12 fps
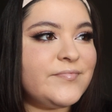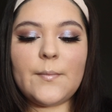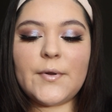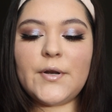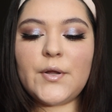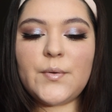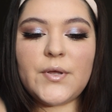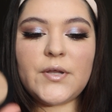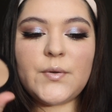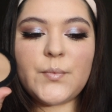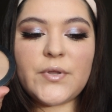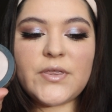I'm gonna go
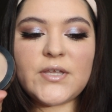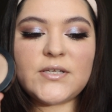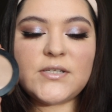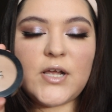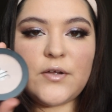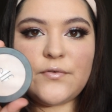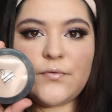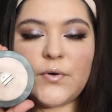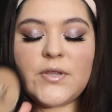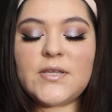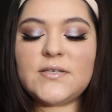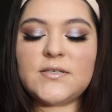in with this E.L.F.
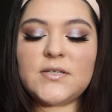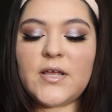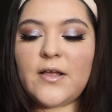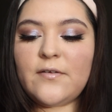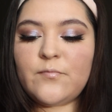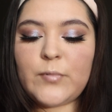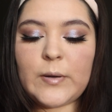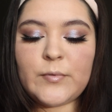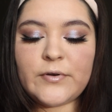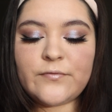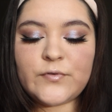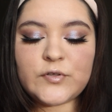one. This is the E.L.F.
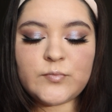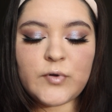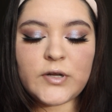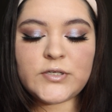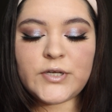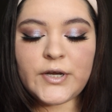Primer-Infused bronzer